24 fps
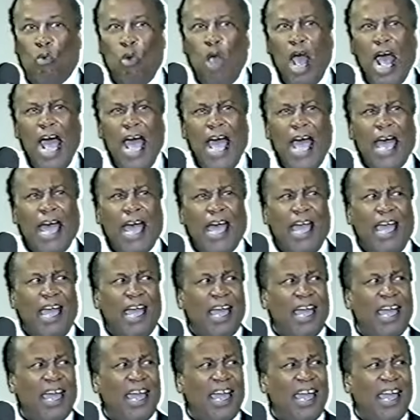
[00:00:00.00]
Why?
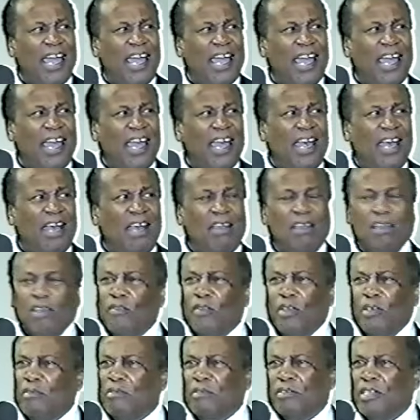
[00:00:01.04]

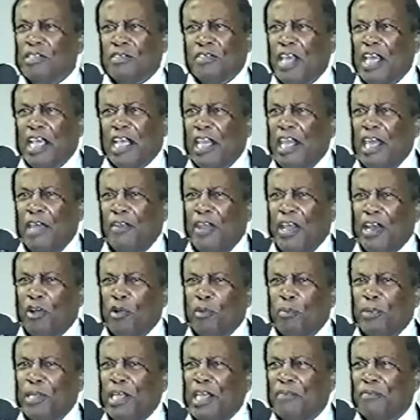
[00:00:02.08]
Since they claim they
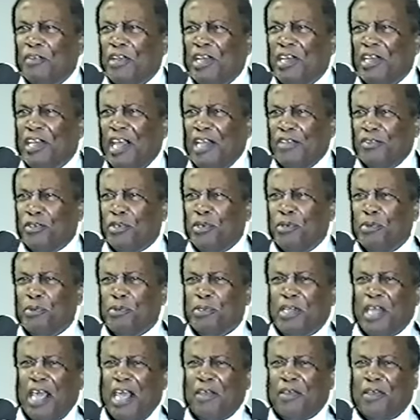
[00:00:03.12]
don't believe in it, they're
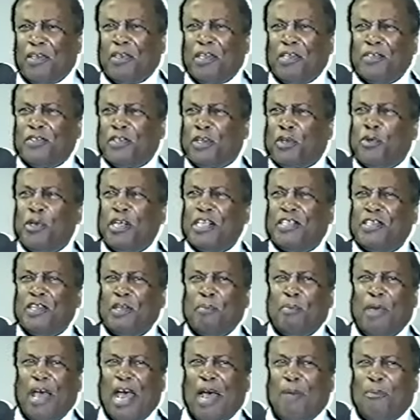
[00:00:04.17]
Jews. They, this is the
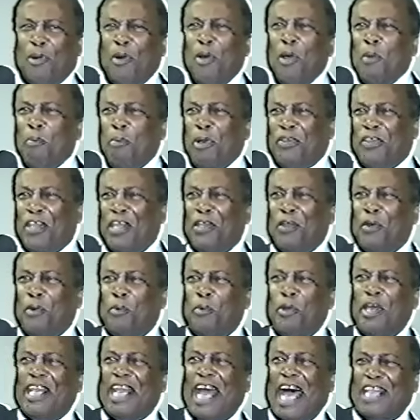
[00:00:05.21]
Christian Bible, but they know
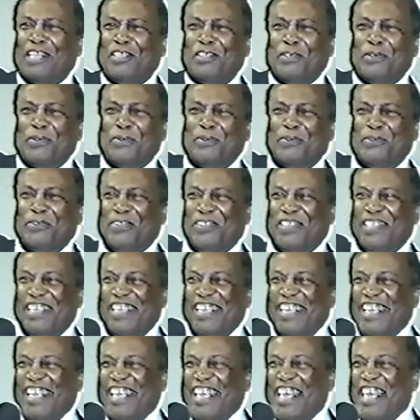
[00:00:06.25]
we're not Jews.
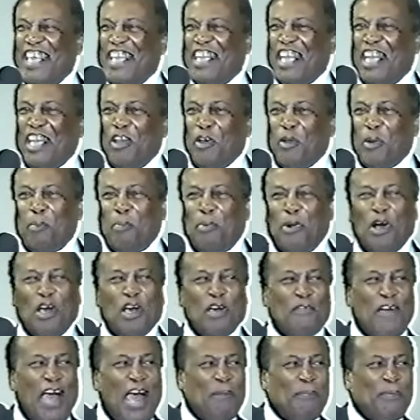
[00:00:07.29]
They know the
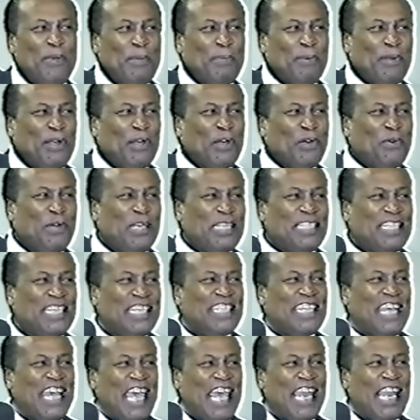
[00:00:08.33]
bulk of our people are
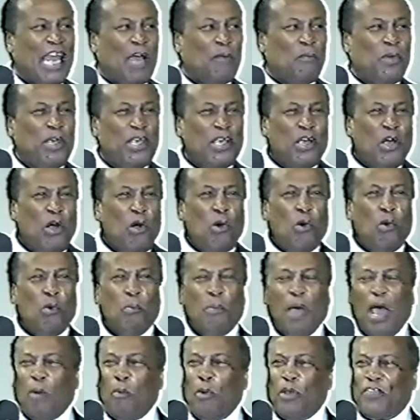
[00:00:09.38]
Christians and that we go
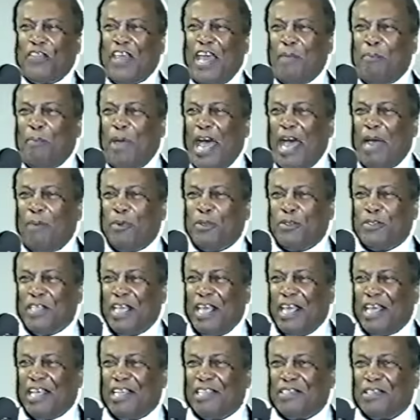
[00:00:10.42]
by what that Bible
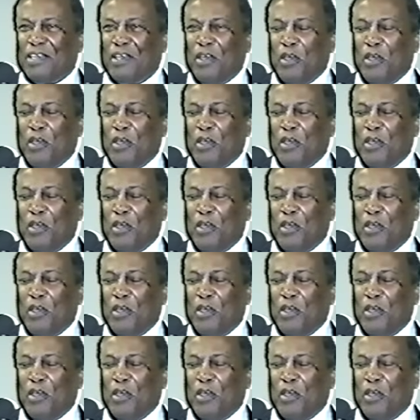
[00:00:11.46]
says.